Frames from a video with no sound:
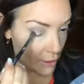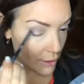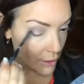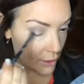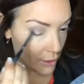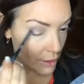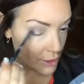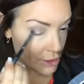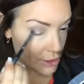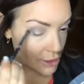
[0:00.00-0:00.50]

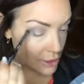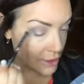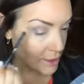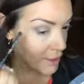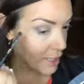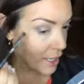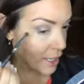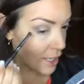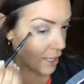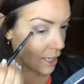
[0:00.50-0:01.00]
let's just
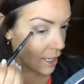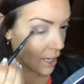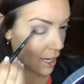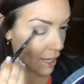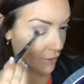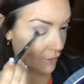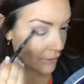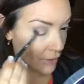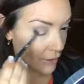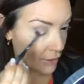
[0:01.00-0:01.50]
say I
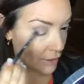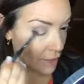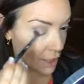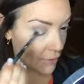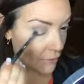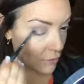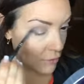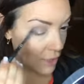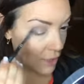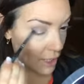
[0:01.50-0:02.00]
fell in
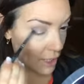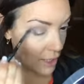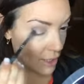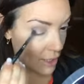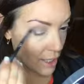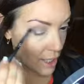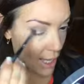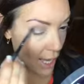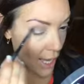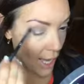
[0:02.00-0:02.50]
love, okay?
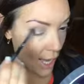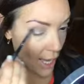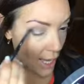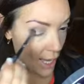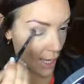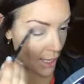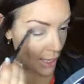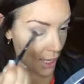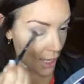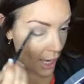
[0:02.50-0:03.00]

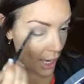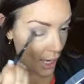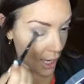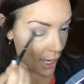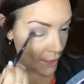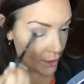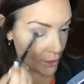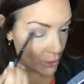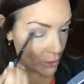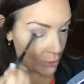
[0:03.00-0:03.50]
And
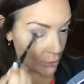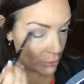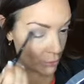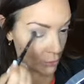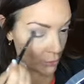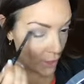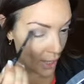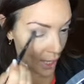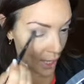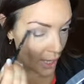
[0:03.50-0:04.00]
I knew
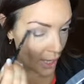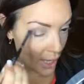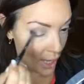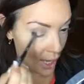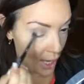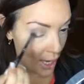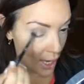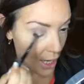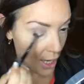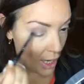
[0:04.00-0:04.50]
that
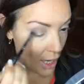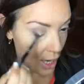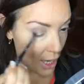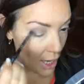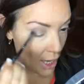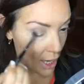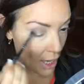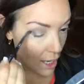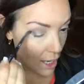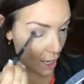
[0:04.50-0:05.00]

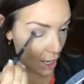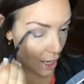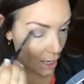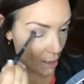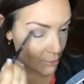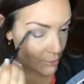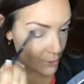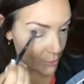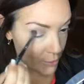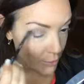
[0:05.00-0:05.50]
I
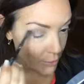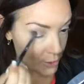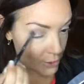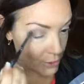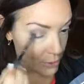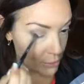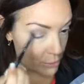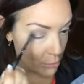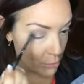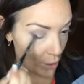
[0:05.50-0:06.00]
was going
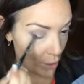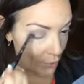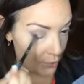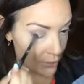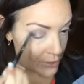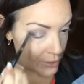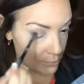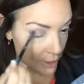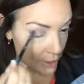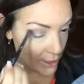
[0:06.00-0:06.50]
to want
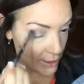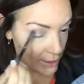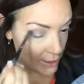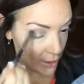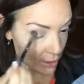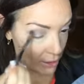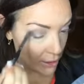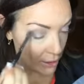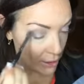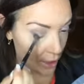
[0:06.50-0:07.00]
this
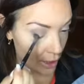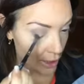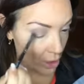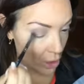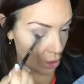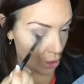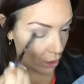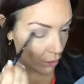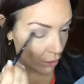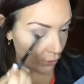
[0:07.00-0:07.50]
mascara like
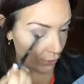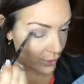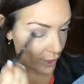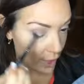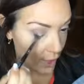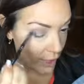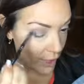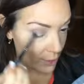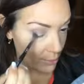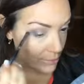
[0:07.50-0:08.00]
all the
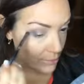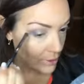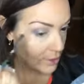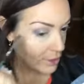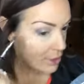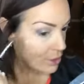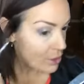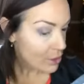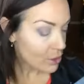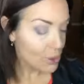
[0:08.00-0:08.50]
time.
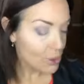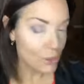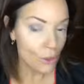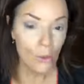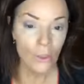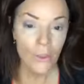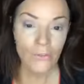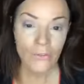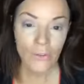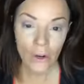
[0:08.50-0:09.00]
So
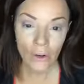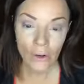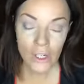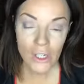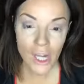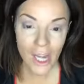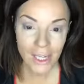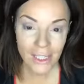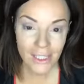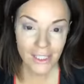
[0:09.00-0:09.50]
the very
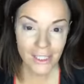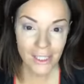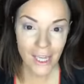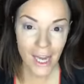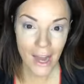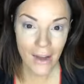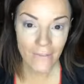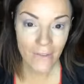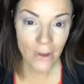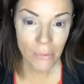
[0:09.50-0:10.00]
next
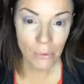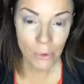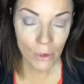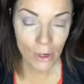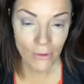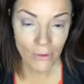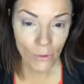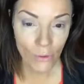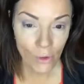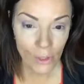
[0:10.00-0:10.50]
day, February
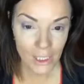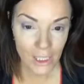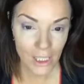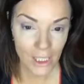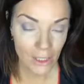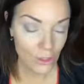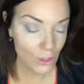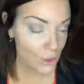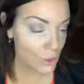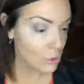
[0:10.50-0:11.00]

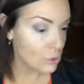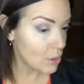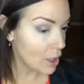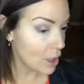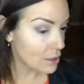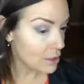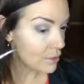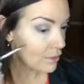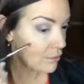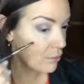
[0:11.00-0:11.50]
14th,
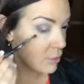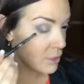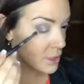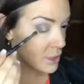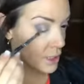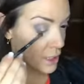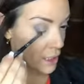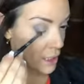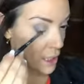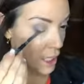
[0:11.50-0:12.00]

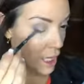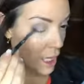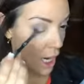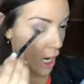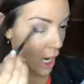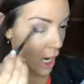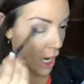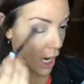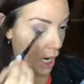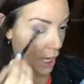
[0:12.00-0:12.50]
2014,
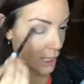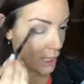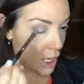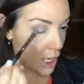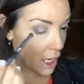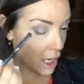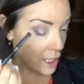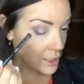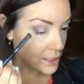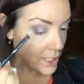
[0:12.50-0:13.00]
I
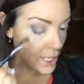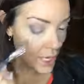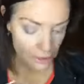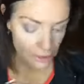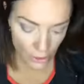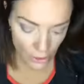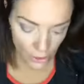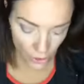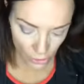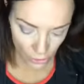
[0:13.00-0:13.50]

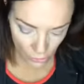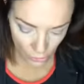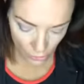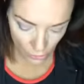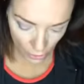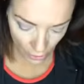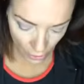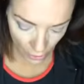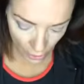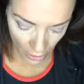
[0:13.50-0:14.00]
contacted the
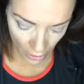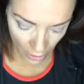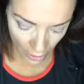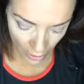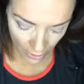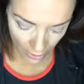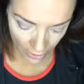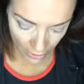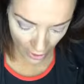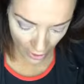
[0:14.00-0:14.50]
girl
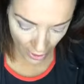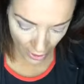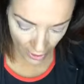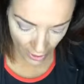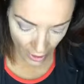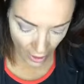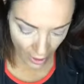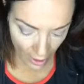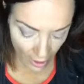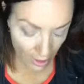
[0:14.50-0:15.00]
that
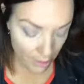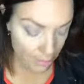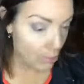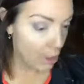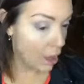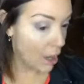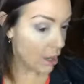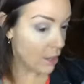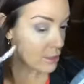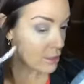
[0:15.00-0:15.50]
I
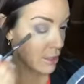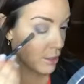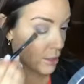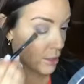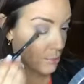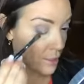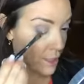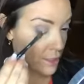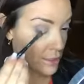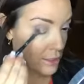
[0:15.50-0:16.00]
bought the
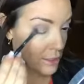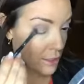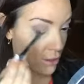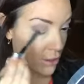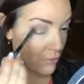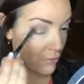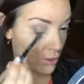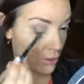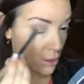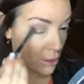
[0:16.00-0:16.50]

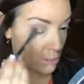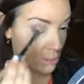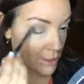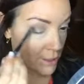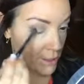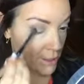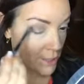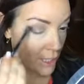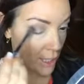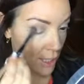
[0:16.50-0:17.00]
mascara from and
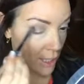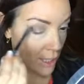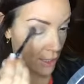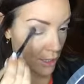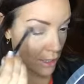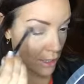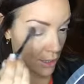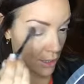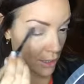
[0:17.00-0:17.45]
said,